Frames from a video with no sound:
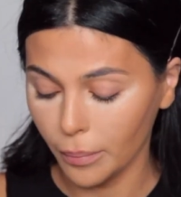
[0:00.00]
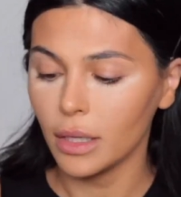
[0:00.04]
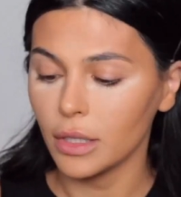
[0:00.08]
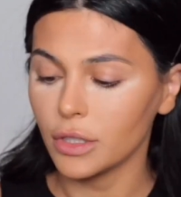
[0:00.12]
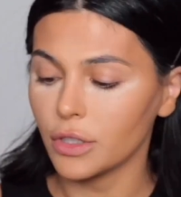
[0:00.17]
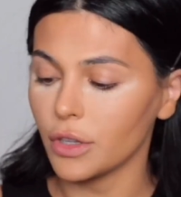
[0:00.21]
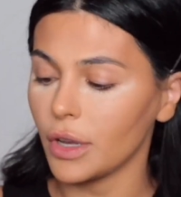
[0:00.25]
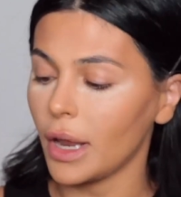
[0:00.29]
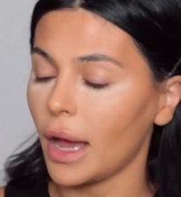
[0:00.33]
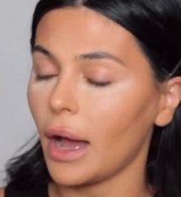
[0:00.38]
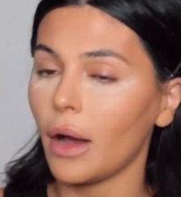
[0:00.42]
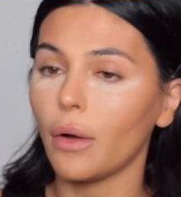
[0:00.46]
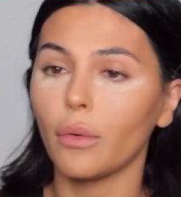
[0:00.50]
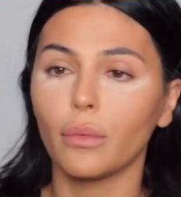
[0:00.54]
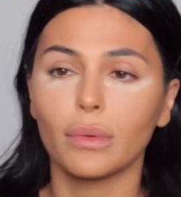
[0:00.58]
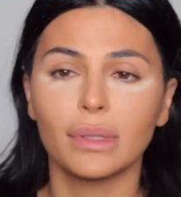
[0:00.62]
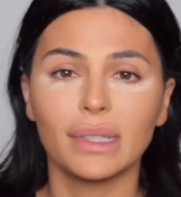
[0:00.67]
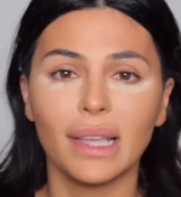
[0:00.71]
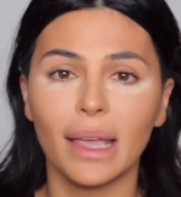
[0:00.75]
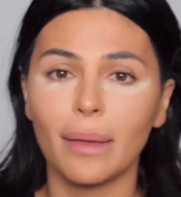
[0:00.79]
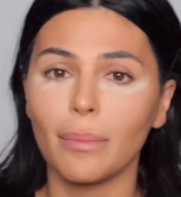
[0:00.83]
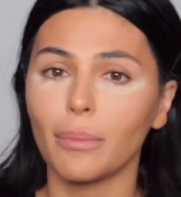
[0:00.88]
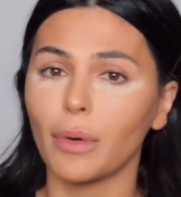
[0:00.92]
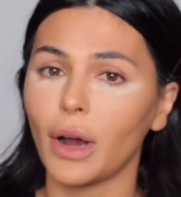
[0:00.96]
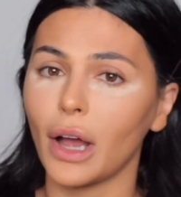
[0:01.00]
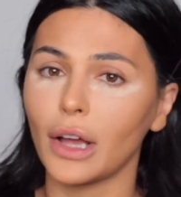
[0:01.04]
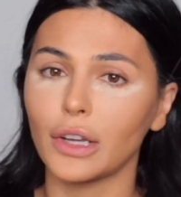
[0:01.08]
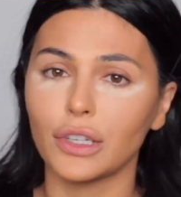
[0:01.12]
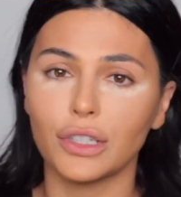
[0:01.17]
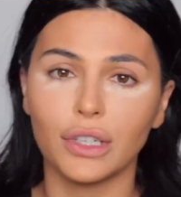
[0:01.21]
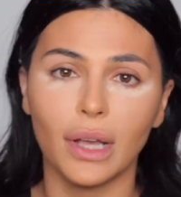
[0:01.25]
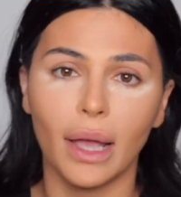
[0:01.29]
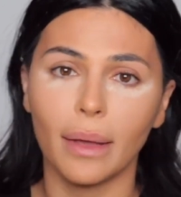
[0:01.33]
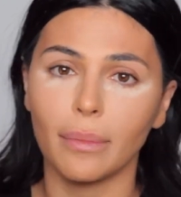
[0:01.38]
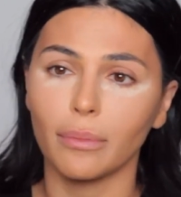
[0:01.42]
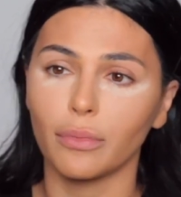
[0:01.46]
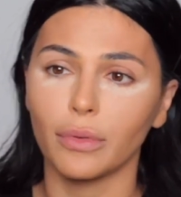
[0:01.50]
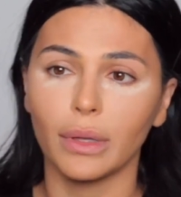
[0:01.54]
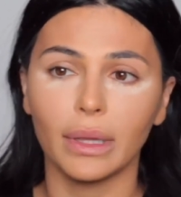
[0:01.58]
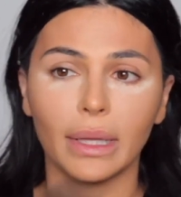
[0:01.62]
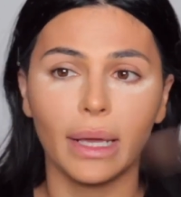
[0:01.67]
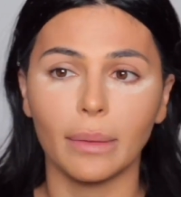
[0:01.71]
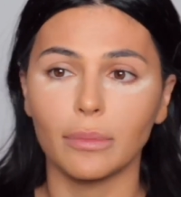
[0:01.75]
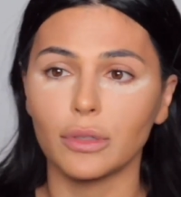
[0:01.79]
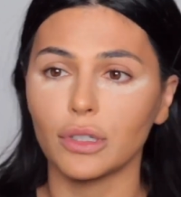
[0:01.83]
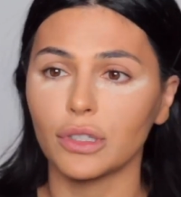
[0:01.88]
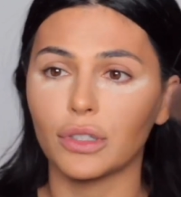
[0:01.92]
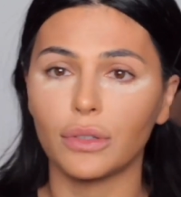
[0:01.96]
So now, same brush. I really
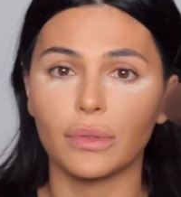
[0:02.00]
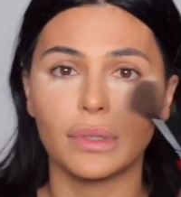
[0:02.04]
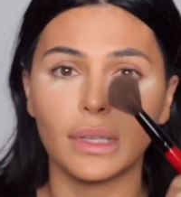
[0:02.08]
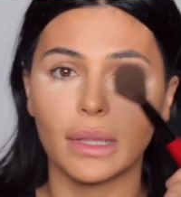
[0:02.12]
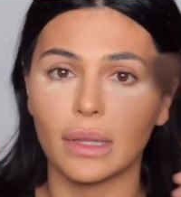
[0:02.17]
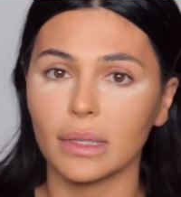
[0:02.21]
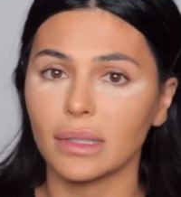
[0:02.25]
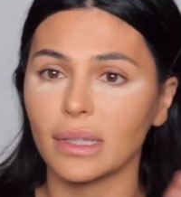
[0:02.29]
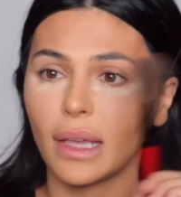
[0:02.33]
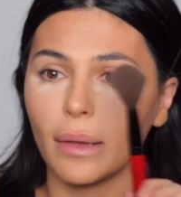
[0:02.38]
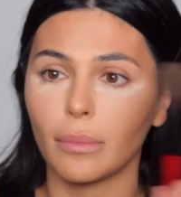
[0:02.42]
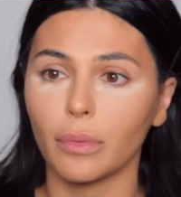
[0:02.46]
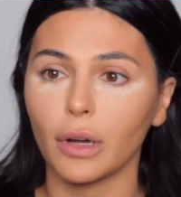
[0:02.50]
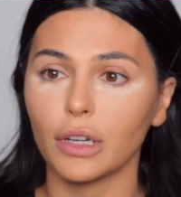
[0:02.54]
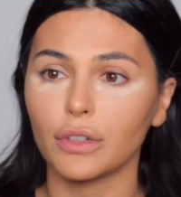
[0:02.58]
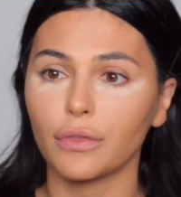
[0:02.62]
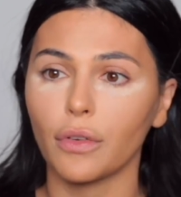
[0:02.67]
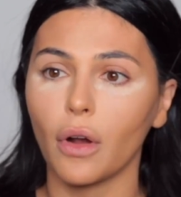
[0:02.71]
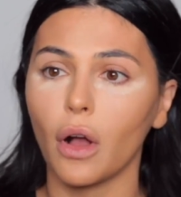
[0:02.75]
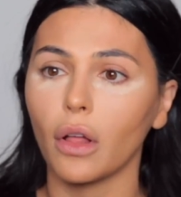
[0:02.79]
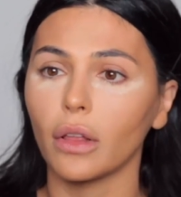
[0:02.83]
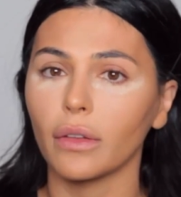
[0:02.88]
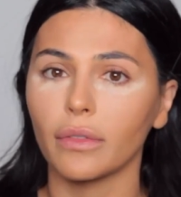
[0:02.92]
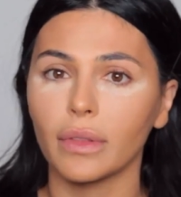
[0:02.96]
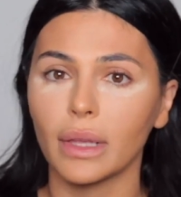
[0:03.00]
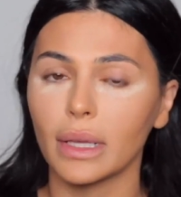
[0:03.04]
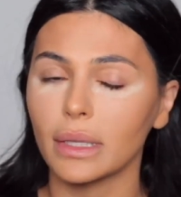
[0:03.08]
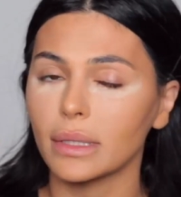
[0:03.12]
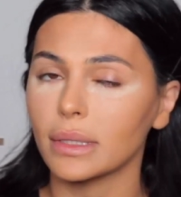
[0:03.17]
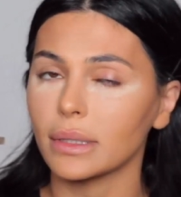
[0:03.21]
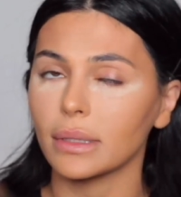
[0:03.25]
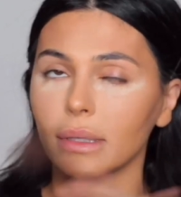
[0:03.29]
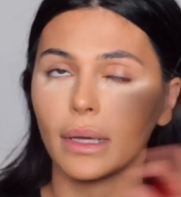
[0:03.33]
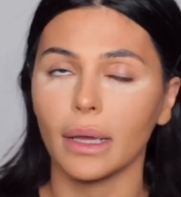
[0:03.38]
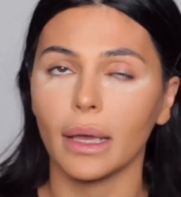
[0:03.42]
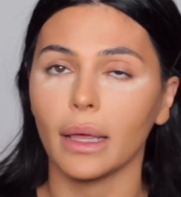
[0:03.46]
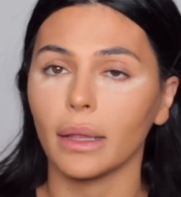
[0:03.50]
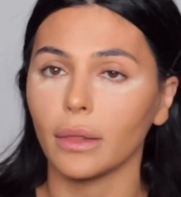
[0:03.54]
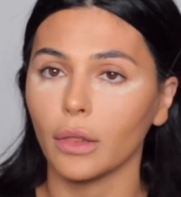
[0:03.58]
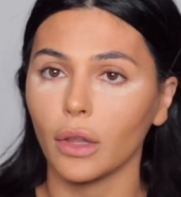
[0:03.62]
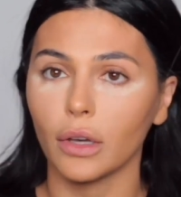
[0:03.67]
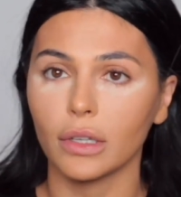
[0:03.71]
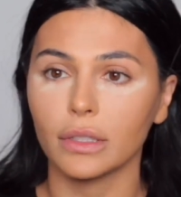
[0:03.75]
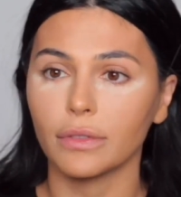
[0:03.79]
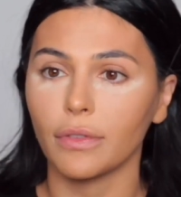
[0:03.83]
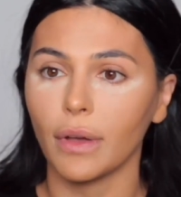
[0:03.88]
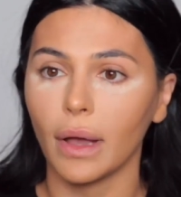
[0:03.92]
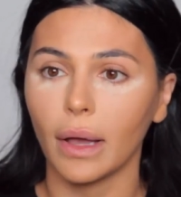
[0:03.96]
am just using the same brush for all of this. It
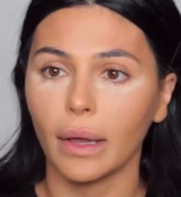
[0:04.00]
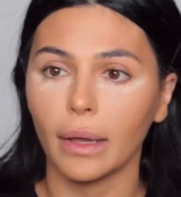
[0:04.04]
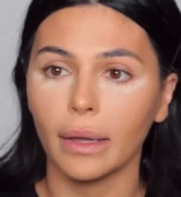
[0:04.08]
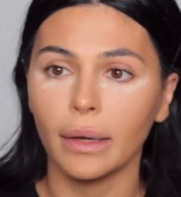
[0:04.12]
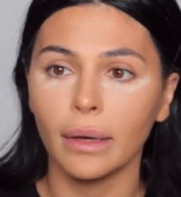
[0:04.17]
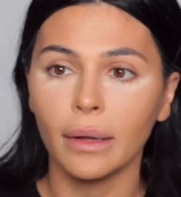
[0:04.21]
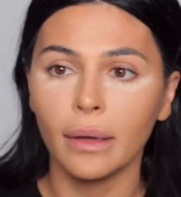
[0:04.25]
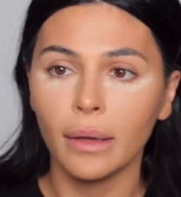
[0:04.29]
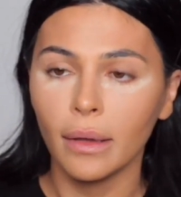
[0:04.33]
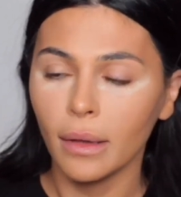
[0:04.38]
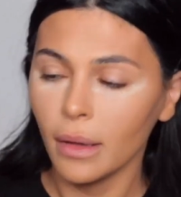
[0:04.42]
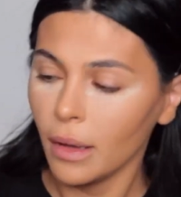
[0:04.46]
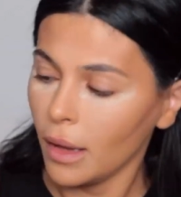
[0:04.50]
looks fine.